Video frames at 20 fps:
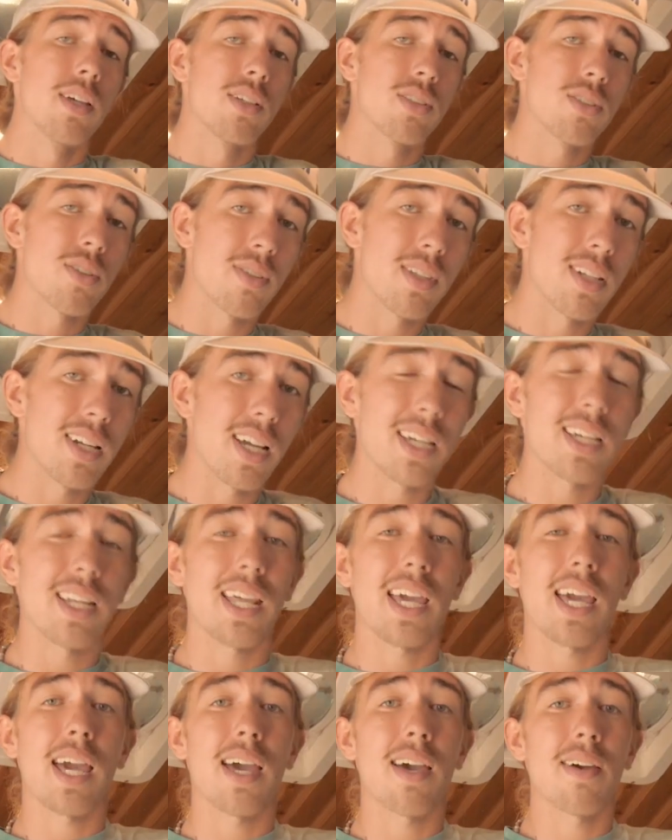so that I could
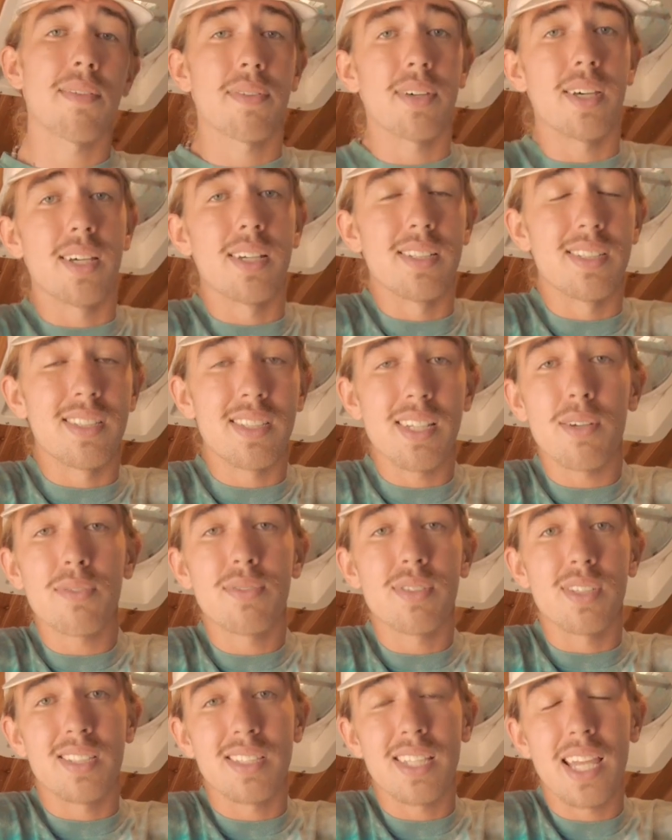have a
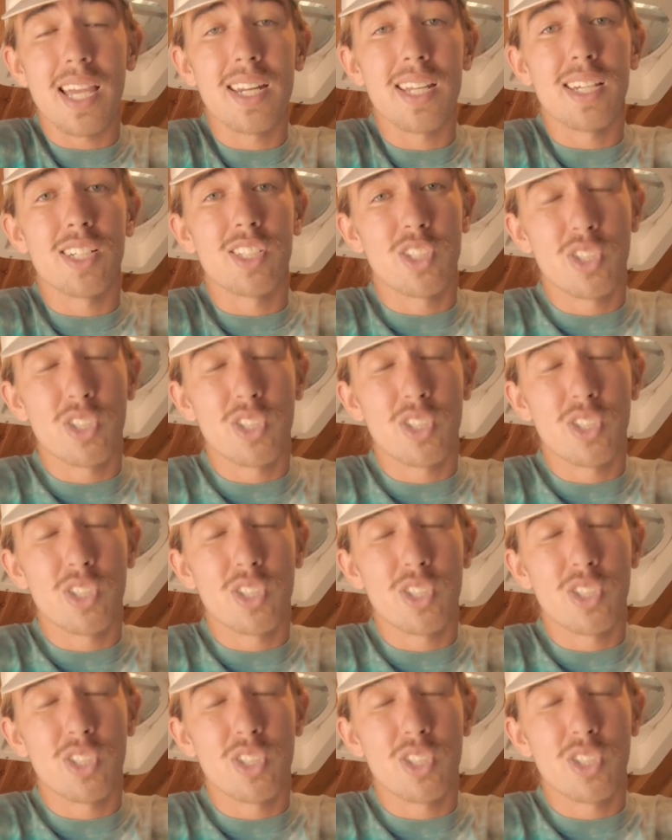self-sustaining